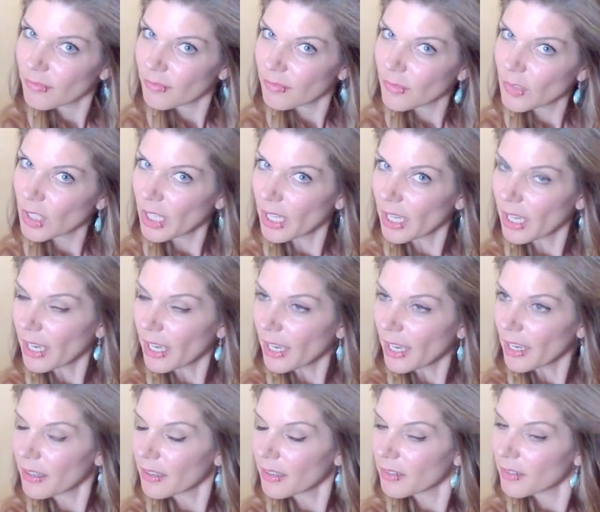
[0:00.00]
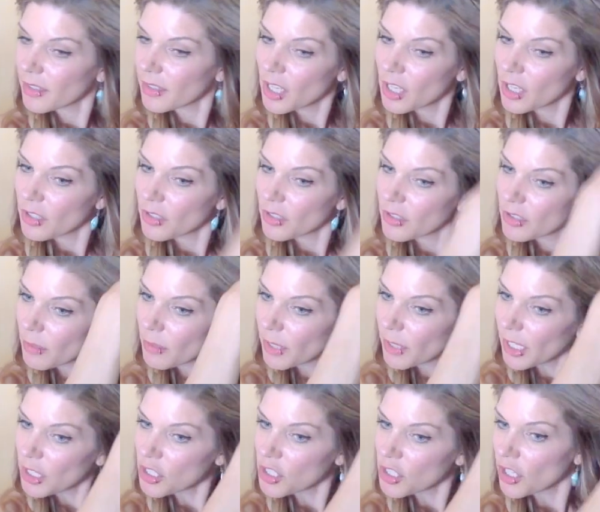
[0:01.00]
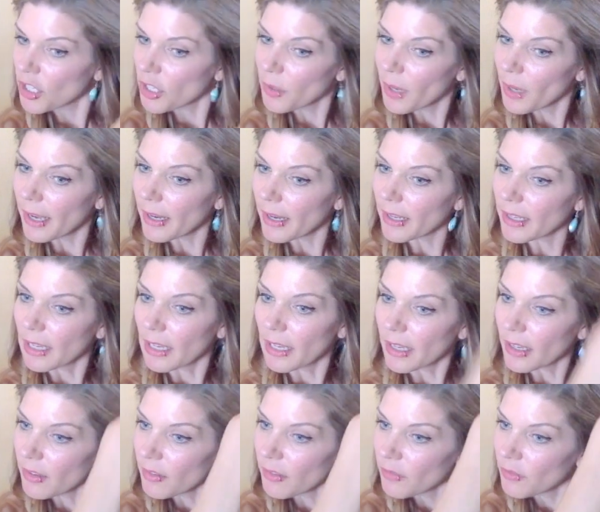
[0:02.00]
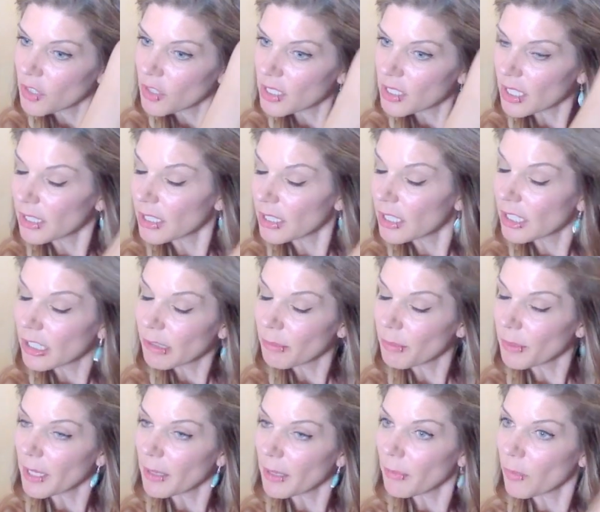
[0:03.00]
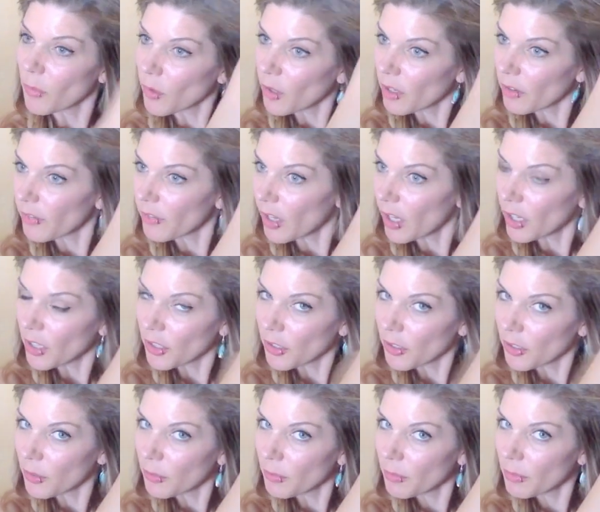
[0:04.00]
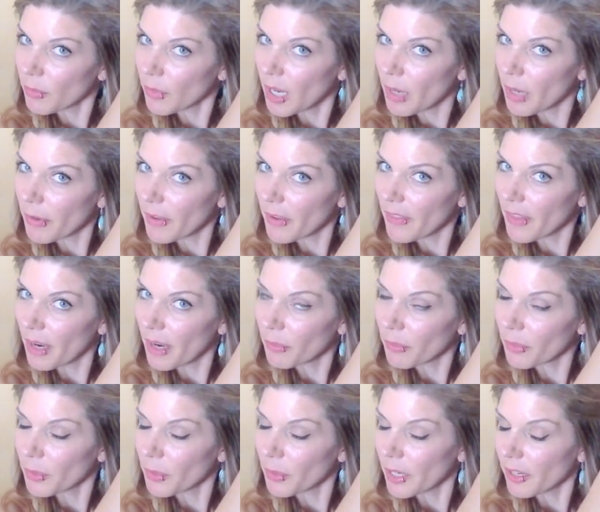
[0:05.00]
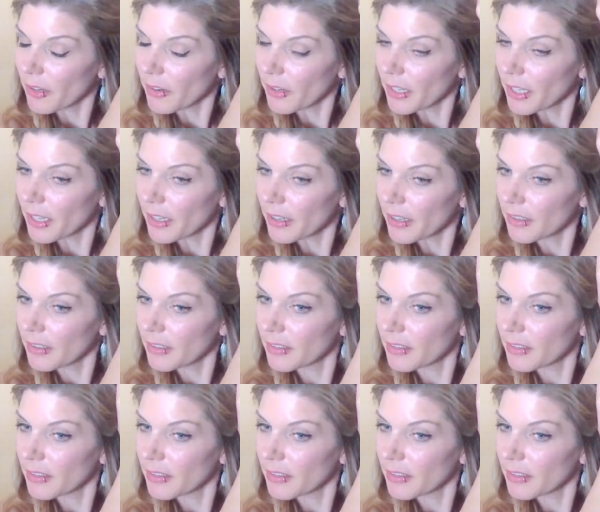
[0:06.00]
Okay, so I'm going to show you how to give just a little bit more volume up on that root area.